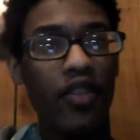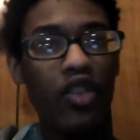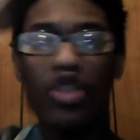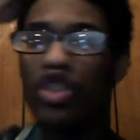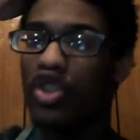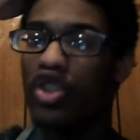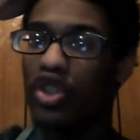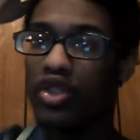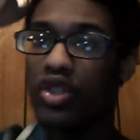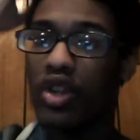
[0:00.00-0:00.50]
a
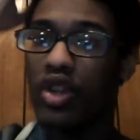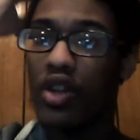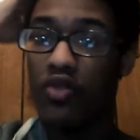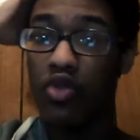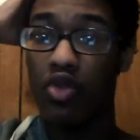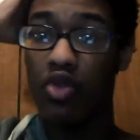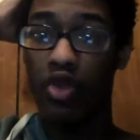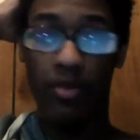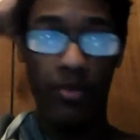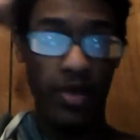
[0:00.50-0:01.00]
good
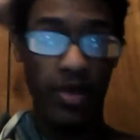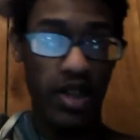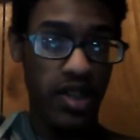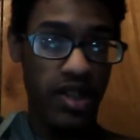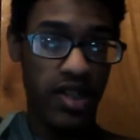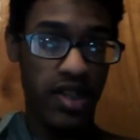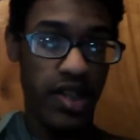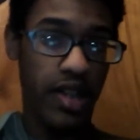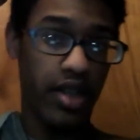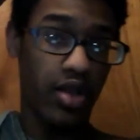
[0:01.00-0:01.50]
enough
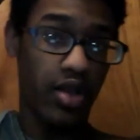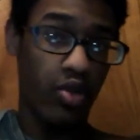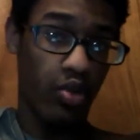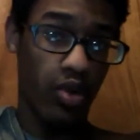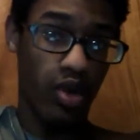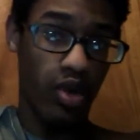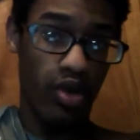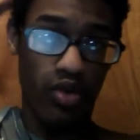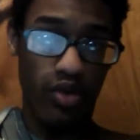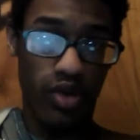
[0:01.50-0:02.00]
romance that can
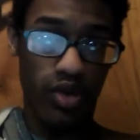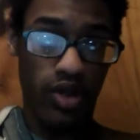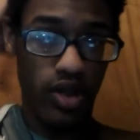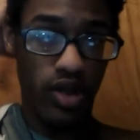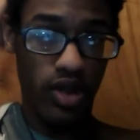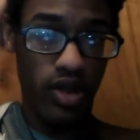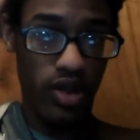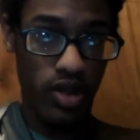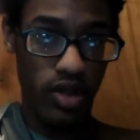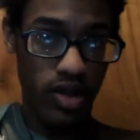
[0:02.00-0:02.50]
work,
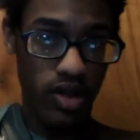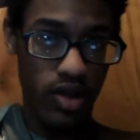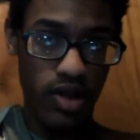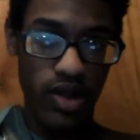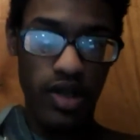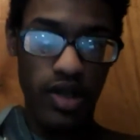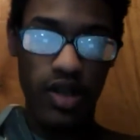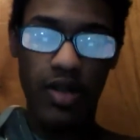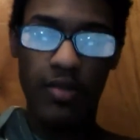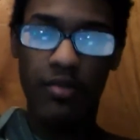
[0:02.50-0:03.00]

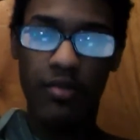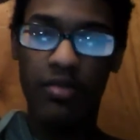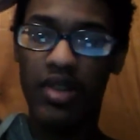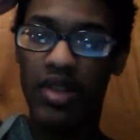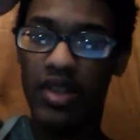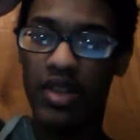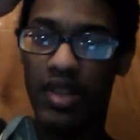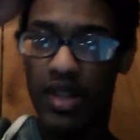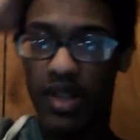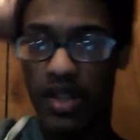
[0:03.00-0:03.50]

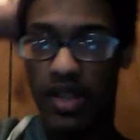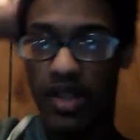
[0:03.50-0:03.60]
but